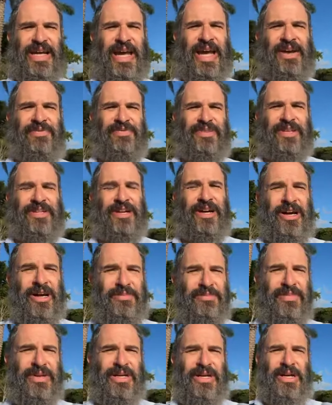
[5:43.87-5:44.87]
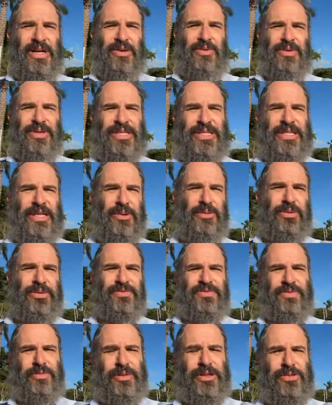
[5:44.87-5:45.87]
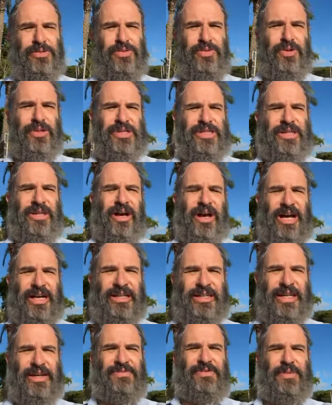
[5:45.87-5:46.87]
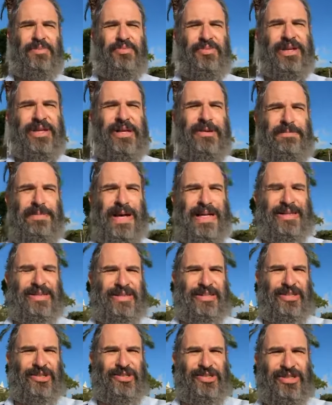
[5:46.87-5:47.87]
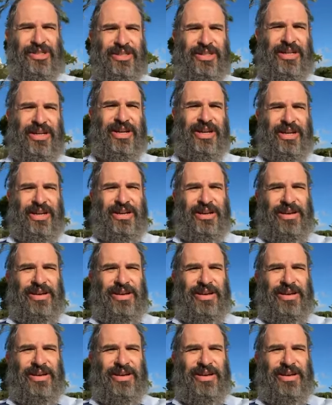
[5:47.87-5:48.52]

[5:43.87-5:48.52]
they have to come with someone from across the aisle. They have to bring a politician,